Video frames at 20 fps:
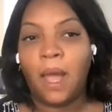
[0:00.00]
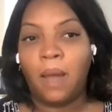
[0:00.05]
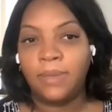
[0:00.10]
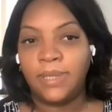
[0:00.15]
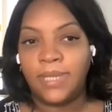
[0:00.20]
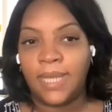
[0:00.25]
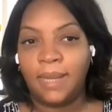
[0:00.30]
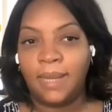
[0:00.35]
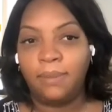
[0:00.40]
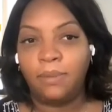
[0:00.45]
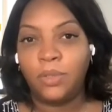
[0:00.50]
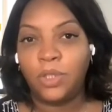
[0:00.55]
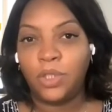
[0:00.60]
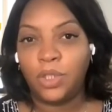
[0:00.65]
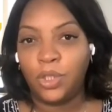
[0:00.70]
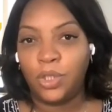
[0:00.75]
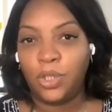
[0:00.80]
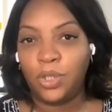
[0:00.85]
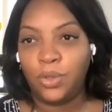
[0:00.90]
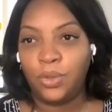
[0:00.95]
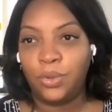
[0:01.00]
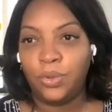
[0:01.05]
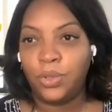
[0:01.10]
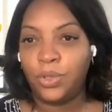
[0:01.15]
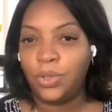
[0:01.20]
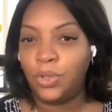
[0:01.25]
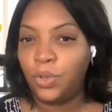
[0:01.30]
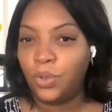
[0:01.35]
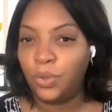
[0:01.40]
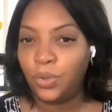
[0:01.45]
I was able to
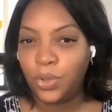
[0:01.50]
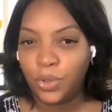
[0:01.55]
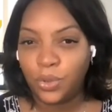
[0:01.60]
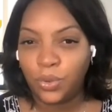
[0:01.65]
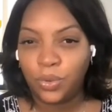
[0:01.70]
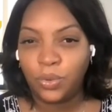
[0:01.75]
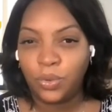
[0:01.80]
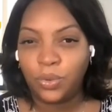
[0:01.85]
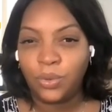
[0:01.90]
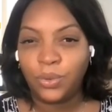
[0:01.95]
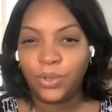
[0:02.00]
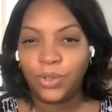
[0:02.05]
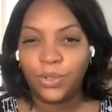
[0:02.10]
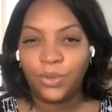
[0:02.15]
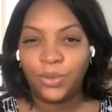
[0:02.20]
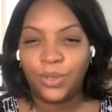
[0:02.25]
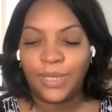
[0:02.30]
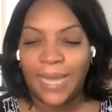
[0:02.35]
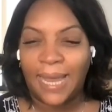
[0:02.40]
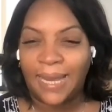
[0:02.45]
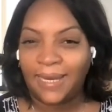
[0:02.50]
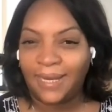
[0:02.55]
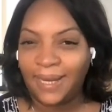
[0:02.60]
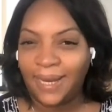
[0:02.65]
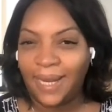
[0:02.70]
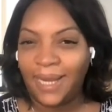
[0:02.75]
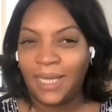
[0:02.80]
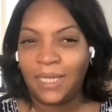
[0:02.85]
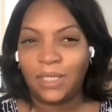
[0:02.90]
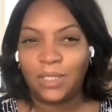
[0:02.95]
use new tools, new
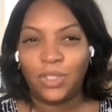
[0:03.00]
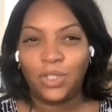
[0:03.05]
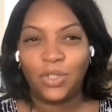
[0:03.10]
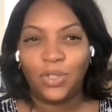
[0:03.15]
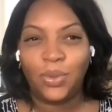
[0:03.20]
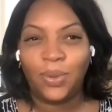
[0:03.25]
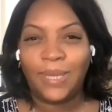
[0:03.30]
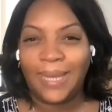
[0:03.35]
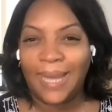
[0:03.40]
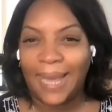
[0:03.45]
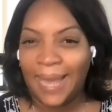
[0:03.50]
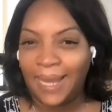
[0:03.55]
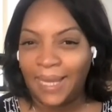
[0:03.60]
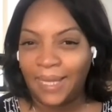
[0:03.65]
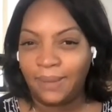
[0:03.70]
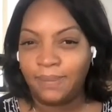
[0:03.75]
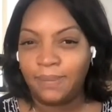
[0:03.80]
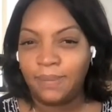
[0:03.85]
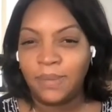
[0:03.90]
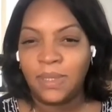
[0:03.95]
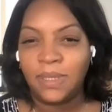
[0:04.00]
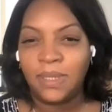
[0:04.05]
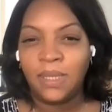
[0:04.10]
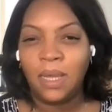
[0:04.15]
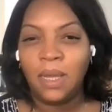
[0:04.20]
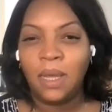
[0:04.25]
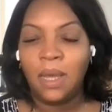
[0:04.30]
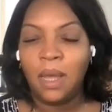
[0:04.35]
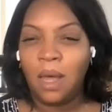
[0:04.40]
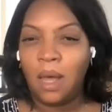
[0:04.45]
techniques, new games,
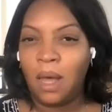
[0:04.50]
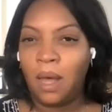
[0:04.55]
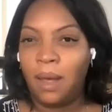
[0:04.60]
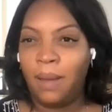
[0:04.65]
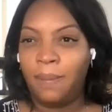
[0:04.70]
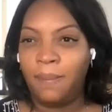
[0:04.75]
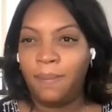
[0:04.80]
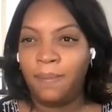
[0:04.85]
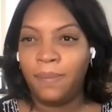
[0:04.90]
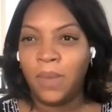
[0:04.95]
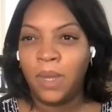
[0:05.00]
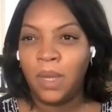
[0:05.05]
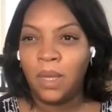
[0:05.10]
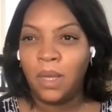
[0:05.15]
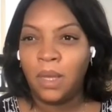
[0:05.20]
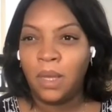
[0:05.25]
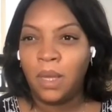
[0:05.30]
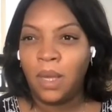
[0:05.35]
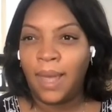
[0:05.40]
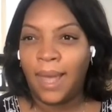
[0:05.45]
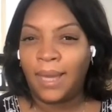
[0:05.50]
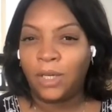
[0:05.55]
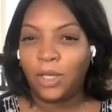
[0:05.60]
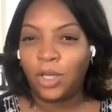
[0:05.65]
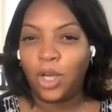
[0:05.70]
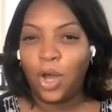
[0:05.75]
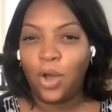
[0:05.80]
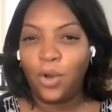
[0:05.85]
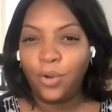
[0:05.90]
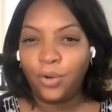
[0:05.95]
um,
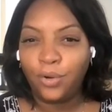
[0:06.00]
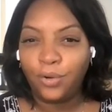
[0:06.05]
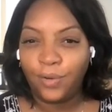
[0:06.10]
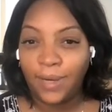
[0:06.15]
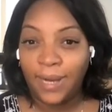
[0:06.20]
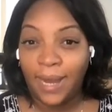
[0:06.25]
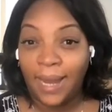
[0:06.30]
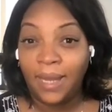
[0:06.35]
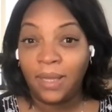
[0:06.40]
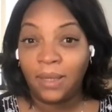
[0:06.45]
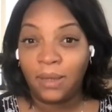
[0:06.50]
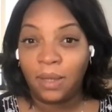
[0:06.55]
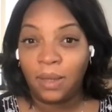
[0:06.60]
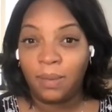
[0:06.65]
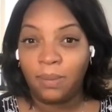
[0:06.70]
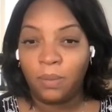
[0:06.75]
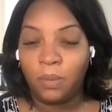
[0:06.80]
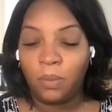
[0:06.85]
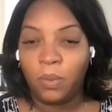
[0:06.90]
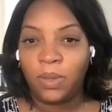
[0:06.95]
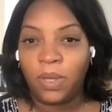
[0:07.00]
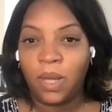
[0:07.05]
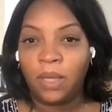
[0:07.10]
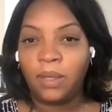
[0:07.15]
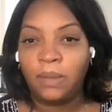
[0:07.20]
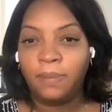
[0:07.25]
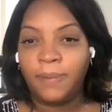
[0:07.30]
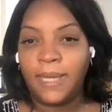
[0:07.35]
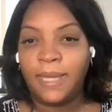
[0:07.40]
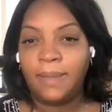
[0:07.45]
and co-create them with
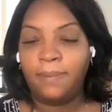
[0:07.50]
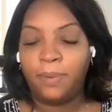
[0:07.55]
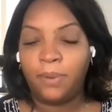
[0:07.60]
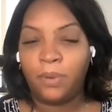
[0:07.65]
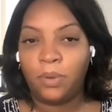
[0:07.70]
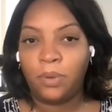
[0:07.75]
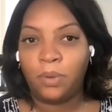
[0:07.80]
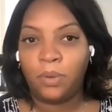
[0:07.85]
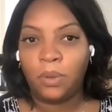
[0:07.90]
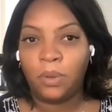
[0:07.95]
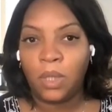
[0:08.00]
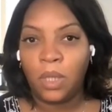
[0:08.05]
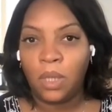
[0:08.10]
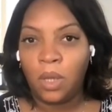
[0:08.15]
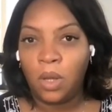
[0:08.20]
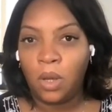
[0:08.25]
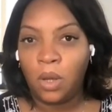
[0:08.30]
other people